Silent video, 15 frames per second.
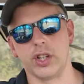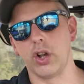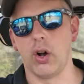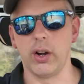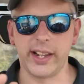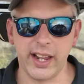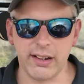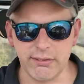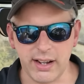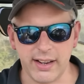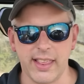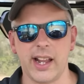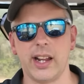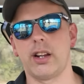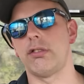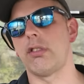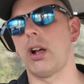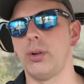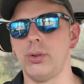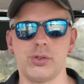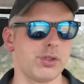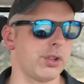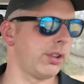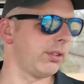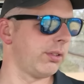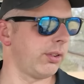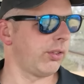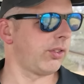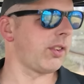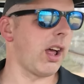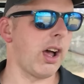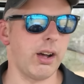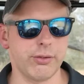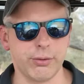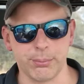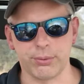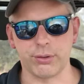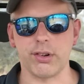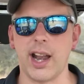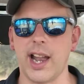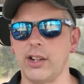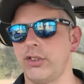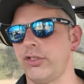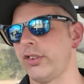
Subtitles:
You've got to get rid of that corrosion and start from scratch.